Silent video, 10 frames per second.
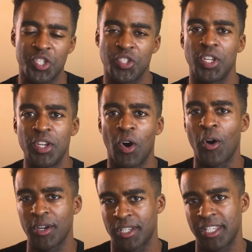
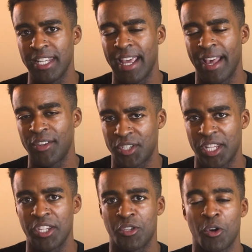
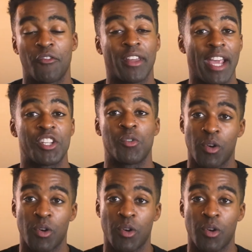CRCST certification